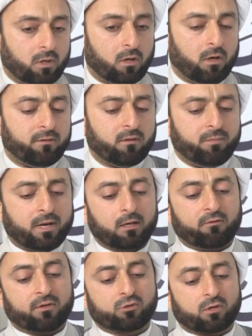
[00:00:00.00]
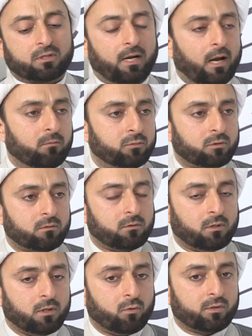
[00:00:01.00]
In the beginning of the Surah Al-Hamd,
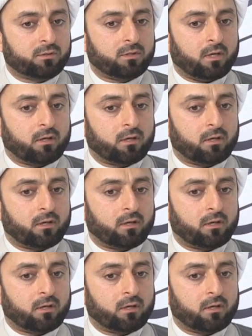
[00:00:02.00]
he was saying,